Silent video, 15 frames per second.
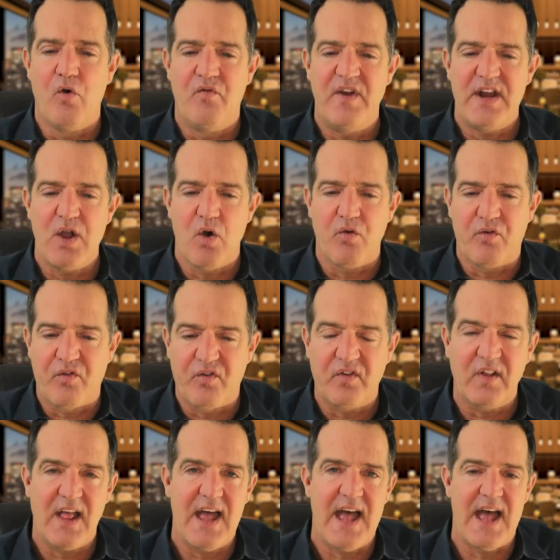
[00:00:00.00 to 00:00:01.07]
Ovidio
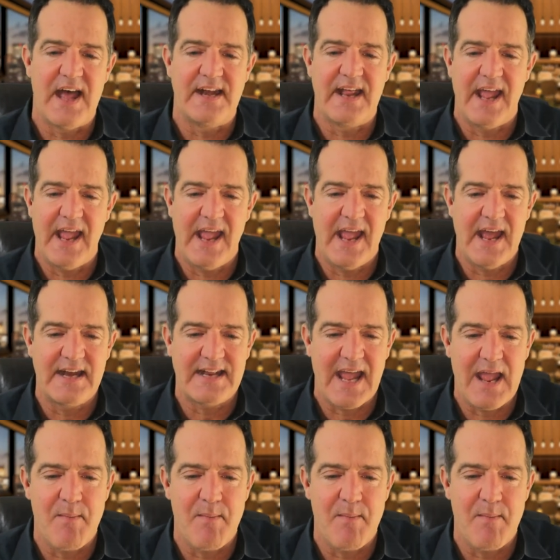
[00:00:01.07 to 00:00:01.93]
fled and